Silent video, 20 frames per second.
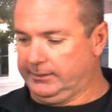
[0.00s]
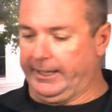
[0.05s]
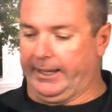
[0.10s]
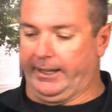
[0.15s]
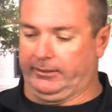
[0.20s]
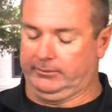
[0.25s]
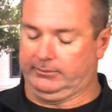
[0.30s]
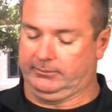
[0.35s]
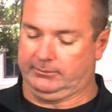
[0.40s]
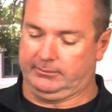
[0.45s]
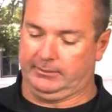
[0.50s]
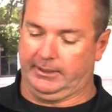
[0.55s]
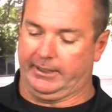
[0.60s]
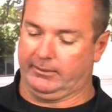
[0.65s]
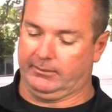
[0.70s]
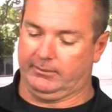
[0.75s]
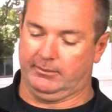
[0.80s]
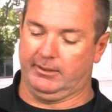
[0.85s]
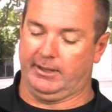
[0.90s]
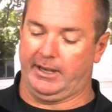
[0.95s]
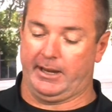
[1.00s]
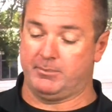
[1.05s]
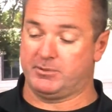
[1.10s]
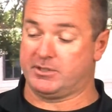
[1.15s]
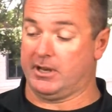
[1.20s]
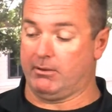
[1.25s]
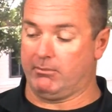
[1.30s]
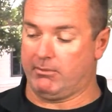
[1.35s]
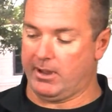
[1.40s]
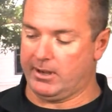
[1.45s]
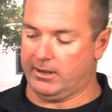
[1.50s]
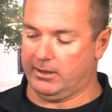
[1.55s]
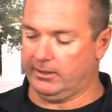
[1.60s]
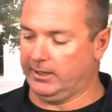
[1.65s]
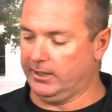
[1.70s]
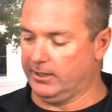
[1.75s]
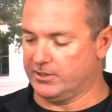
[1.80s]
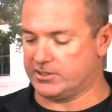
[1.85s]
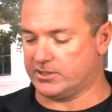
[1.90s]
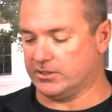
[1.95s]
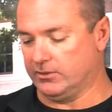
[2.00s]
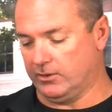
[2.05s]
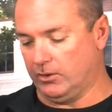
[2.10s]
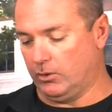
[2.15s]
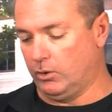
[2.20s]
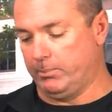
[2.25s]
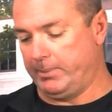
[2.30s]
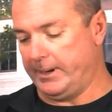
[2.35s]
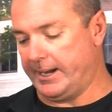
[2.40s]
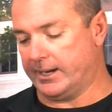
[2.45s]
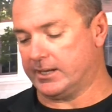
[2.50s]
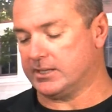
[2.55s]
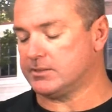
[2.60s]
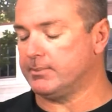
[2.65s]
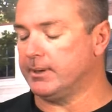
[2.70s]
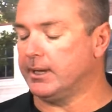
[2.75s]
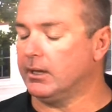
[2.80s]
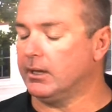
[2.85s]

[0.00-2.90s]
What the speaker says: Yeah, yeah. The name's not right on here, so the whole packet's bad.